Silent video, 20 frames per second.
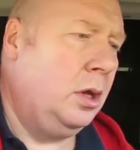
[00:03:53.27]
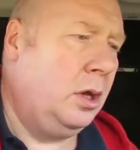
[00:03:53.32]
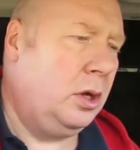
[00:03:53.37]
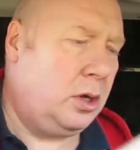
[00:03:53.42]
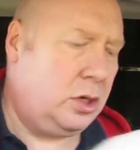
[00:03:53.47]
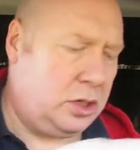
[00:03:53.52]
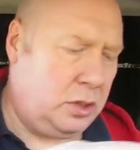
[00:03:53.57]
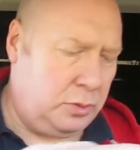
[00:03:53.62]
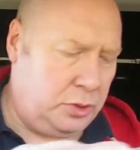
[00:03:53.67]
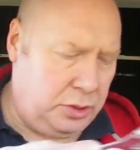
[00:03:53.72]

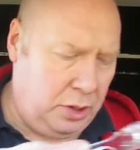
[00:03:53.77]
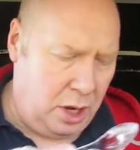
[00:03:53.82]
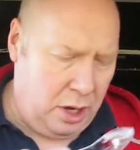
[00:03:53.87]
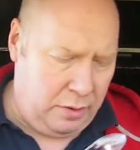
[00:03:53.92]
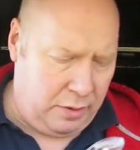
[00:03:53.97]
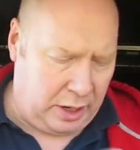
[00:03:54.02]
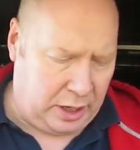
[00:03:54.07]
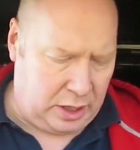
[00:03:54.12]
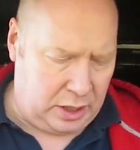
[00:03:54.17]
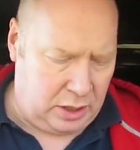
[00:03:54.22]
because I'm trying
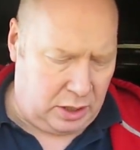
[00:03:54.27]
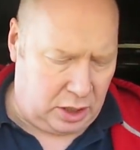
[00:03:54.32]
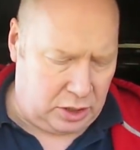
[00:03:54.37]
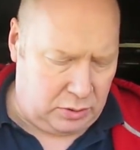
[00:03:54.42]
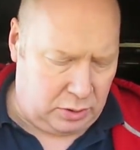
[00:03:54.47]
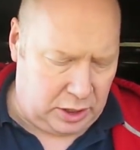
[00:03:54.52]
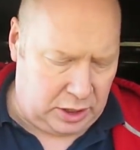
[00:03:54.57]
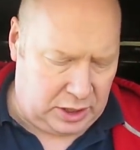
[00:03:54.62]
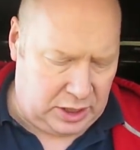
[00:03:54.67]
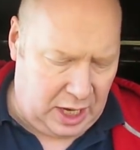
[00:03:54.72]
to recognise
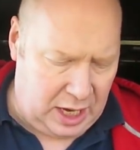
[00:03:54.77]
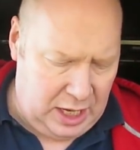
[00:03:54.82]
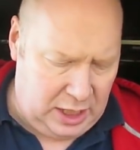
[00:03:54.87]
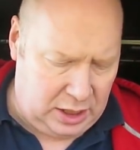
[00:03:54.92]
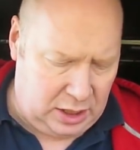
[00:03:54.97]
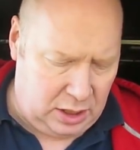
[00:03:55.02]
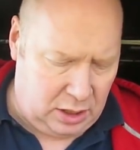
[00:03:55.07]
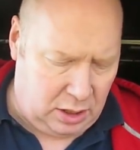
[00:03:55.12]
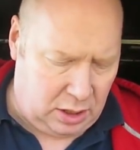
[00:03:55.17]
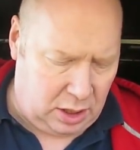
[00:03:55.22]
what it
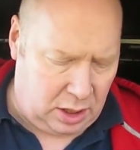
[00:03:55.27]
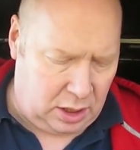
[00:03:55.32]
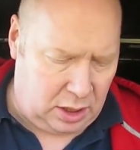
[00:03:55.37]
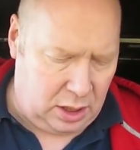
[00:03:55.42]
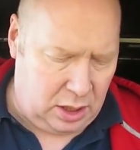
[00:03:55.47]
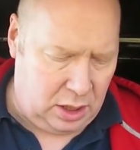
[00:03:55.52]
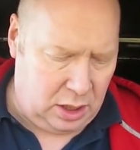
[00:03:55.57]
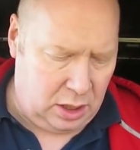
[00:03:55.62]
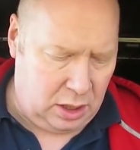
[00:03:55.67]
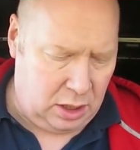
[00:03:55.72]
tastes like.